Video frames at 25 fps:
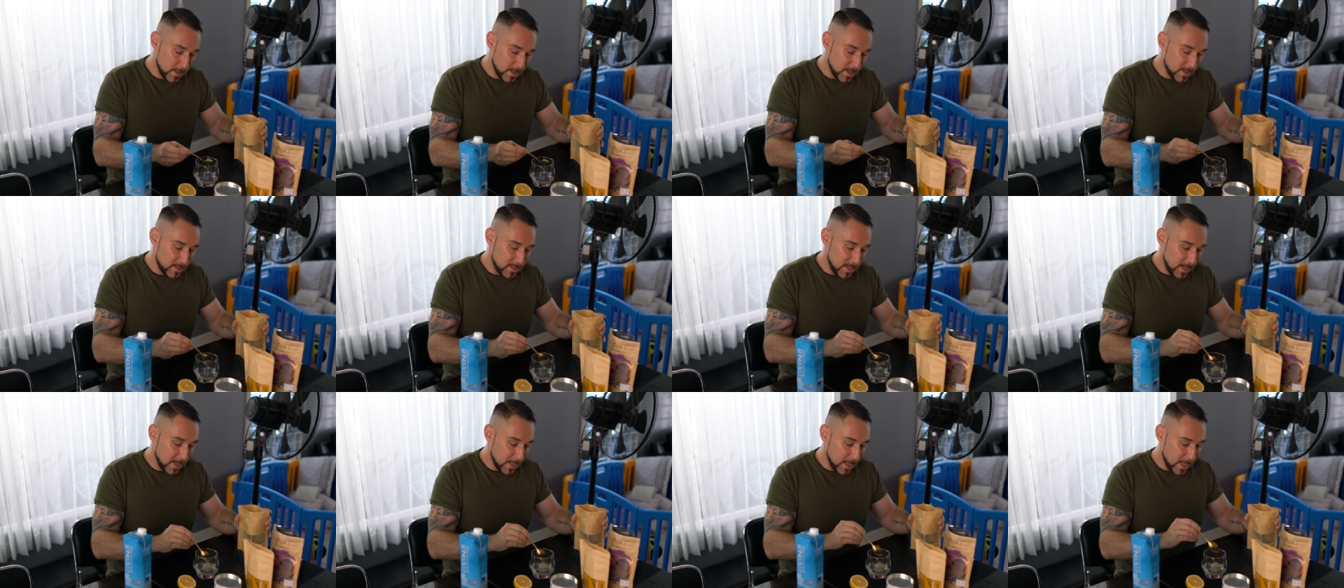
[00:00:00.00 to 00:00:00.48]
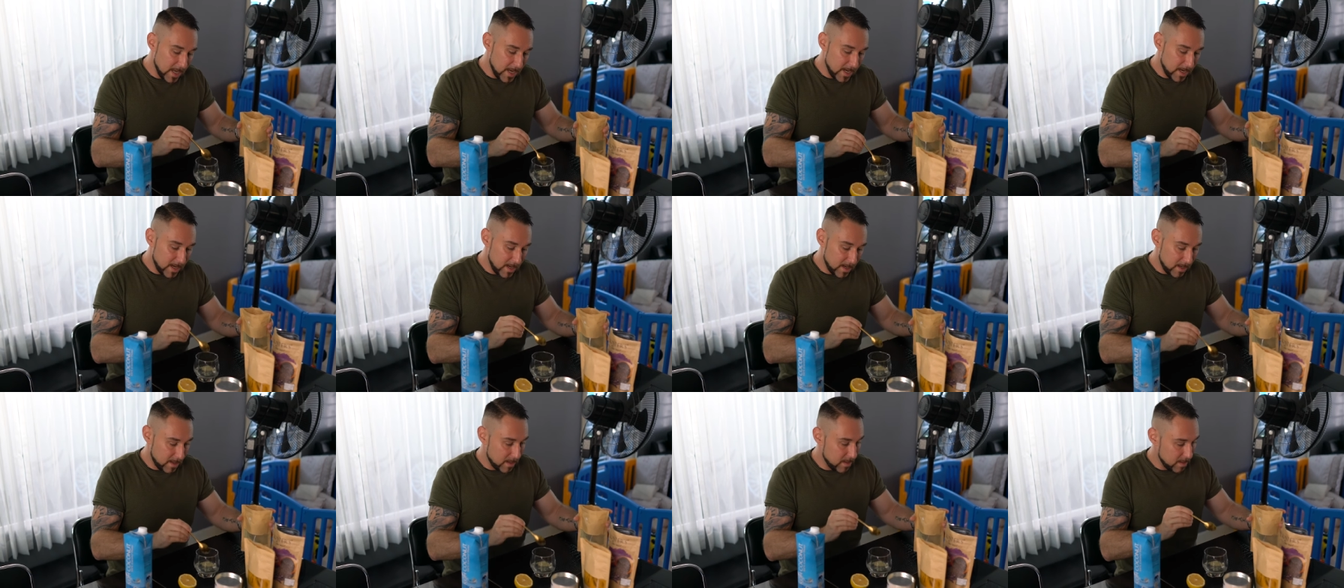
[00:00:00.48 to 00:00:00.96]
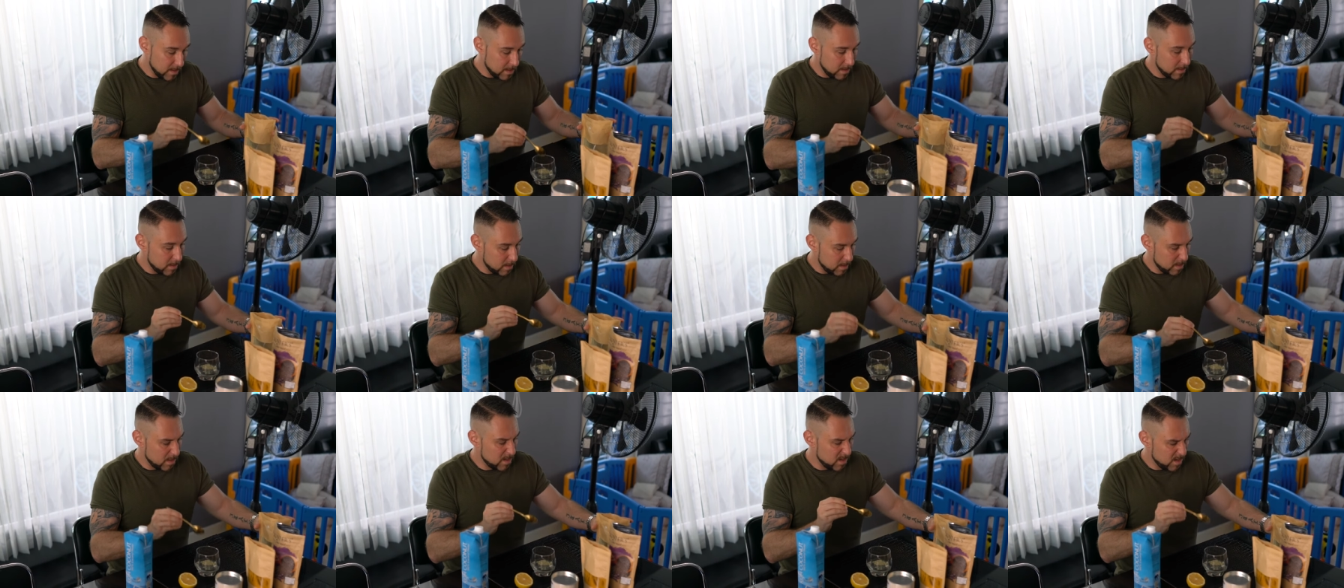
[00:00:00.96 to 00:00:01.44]
They say like
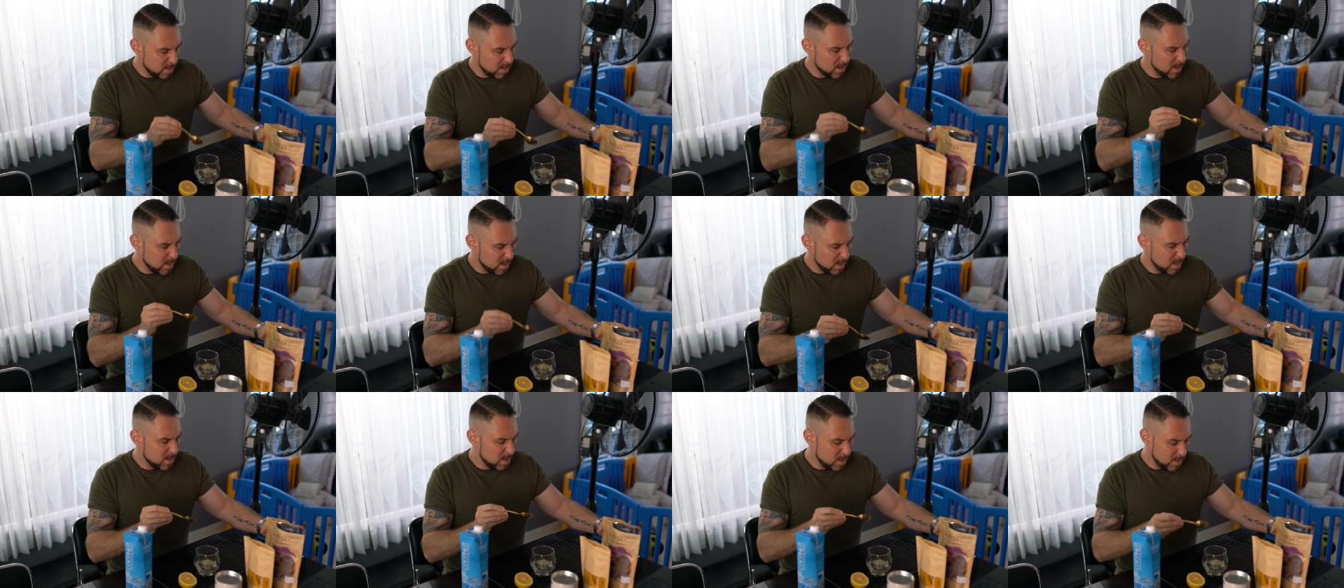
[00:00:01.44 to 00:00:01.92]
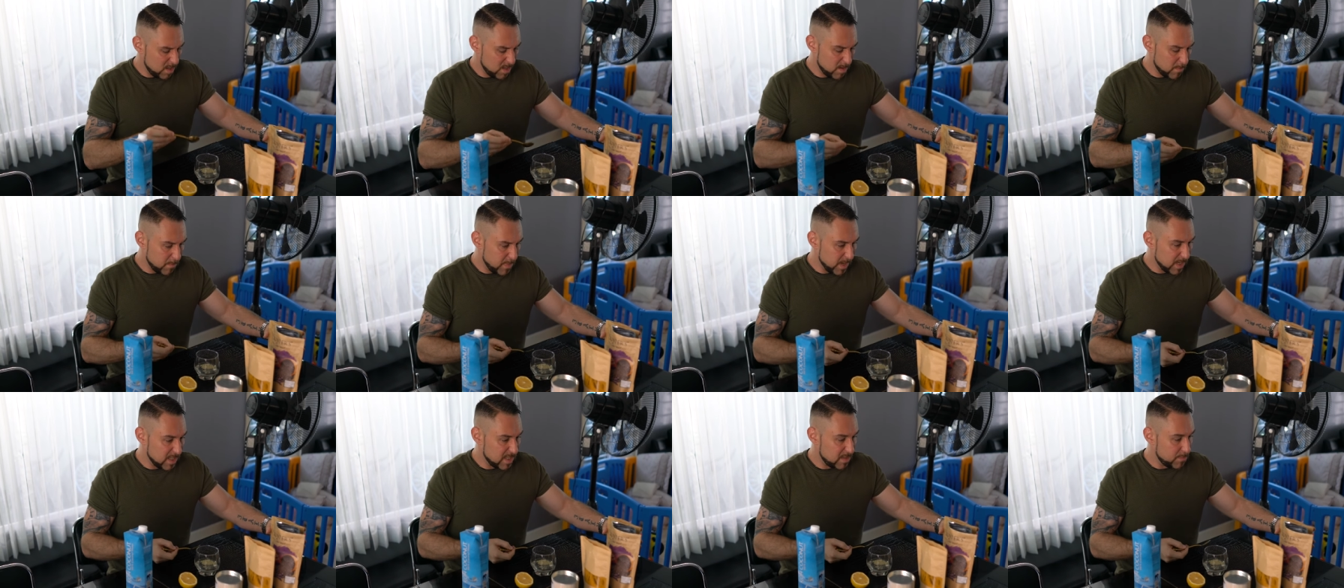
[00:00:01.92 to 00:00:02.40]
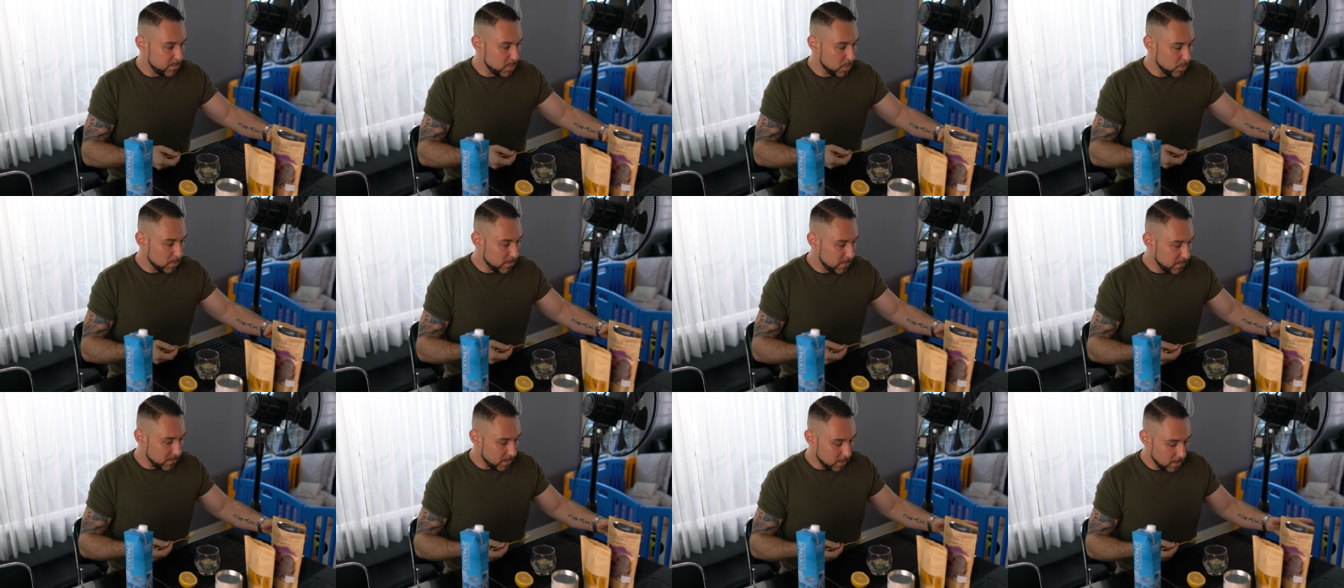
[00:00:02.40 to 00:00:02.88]
just a big
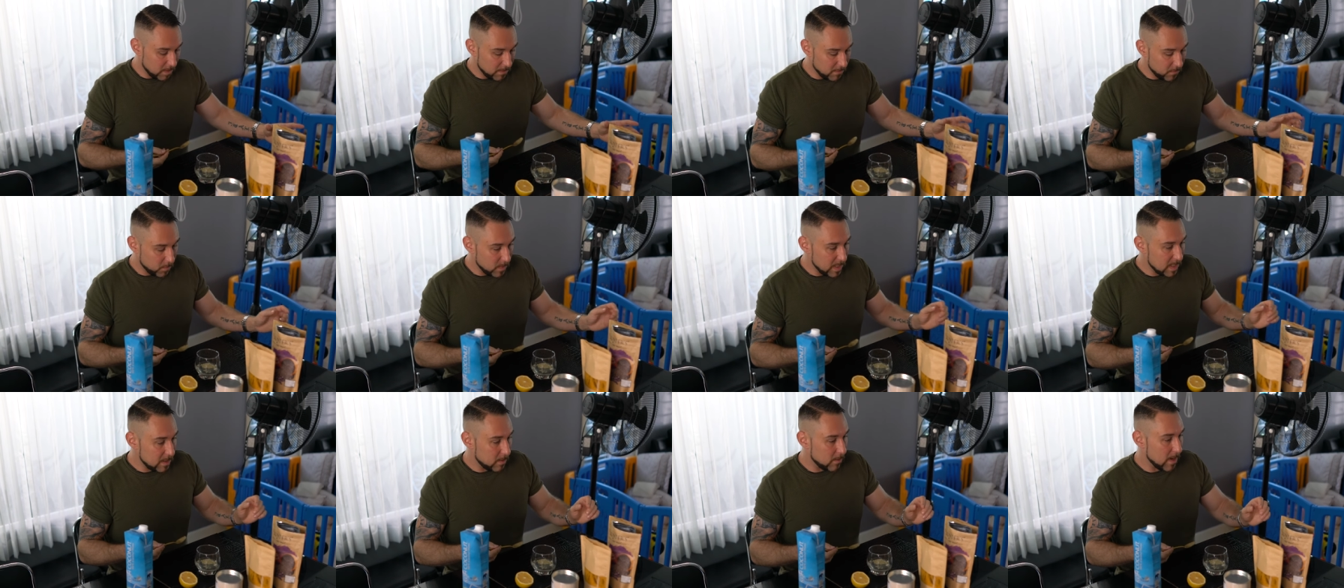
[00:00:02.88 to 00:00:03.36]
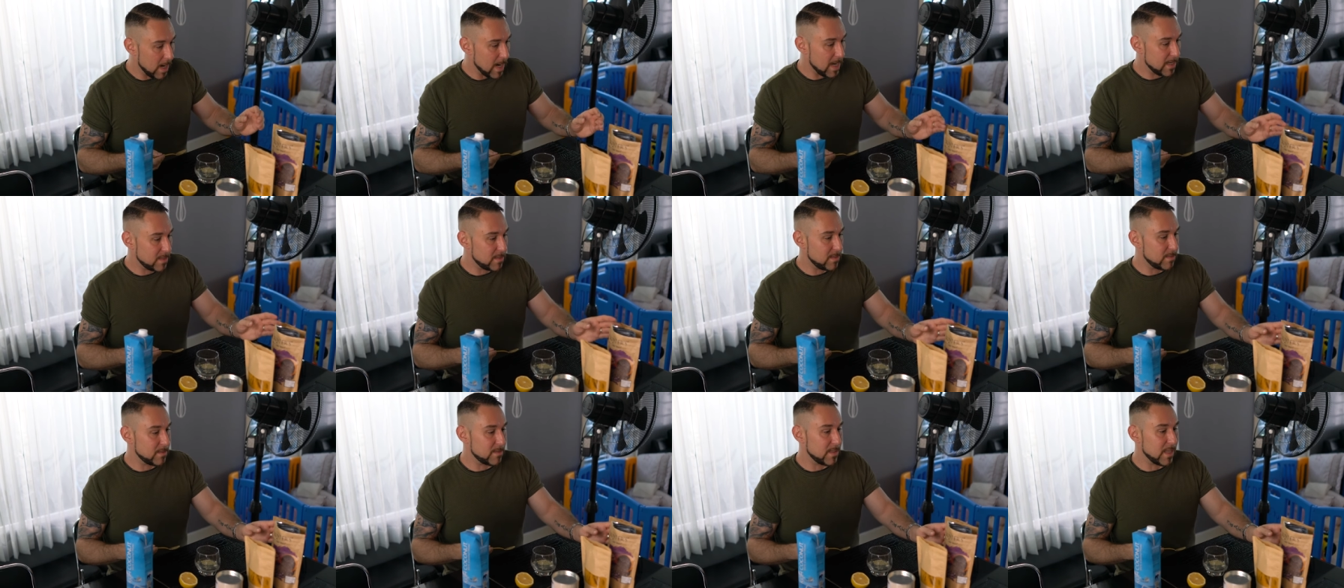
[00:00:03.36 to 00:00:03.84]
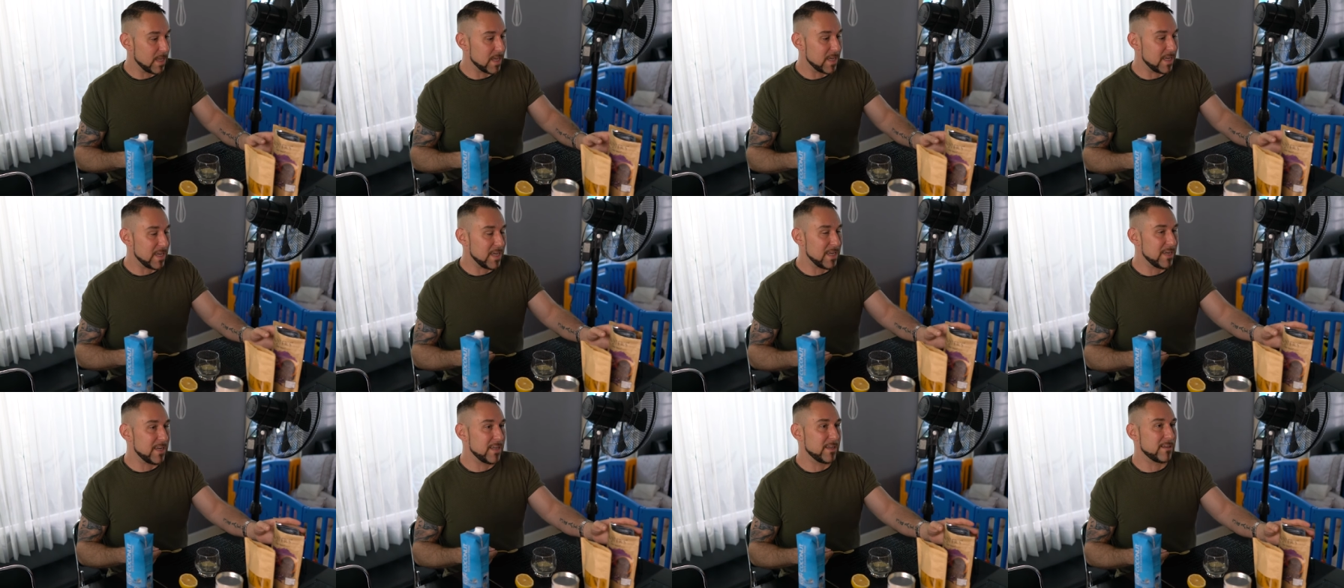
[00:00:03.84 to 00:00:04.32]
spoonful of wheatgrass is
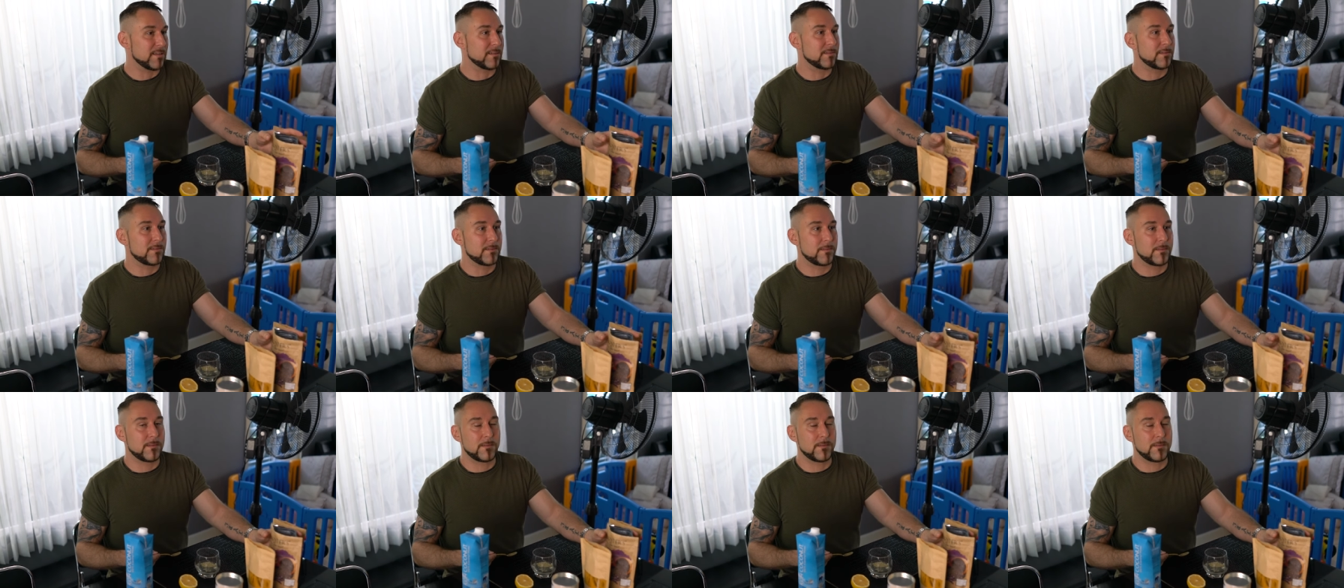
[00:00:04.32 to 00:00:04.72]
like eating